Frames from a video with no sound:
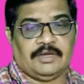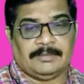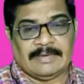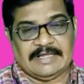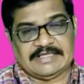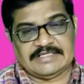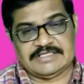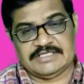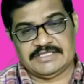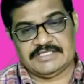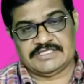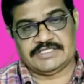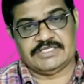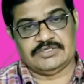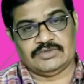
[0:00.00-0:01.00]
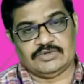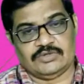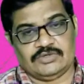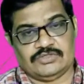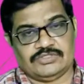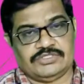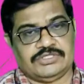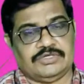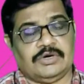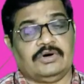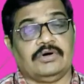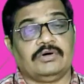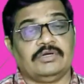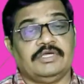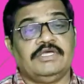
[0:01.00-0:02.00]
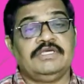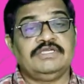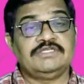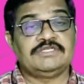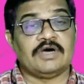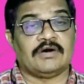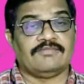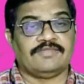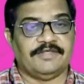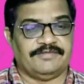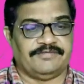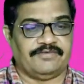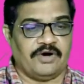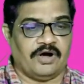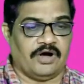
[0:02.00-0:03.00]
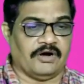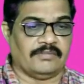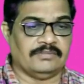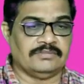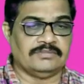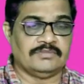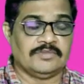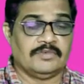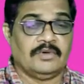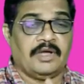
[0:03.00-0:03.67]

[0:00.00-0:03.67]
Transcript: plus c is equal to 0 is of the form